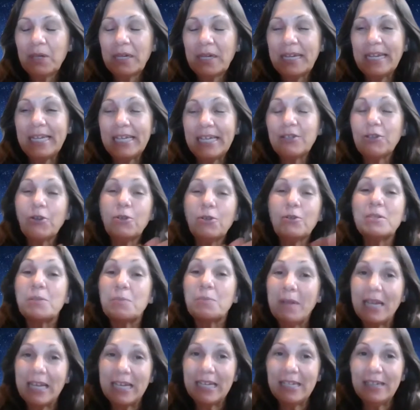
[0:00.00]
playing
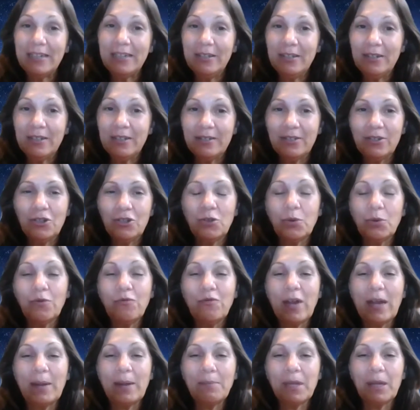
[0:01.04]
nursemaid to a
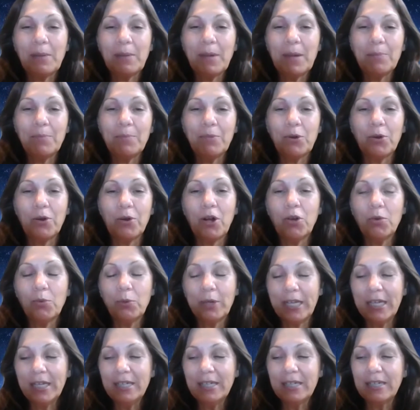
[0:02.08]
family member all
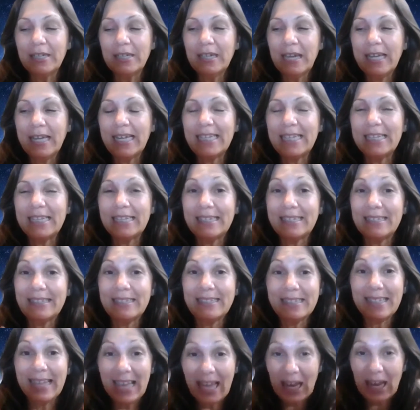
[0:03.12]
week and
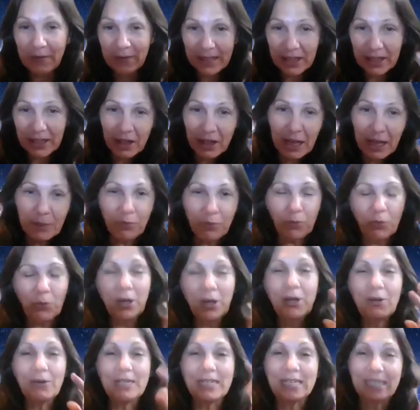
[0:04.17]
having the
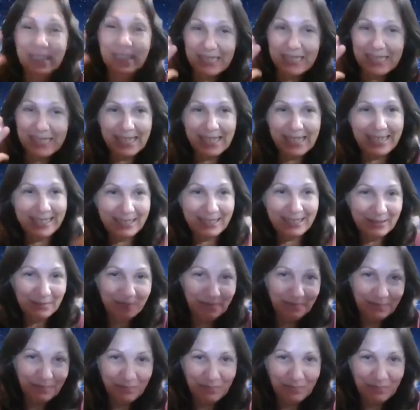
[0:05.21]
librarians like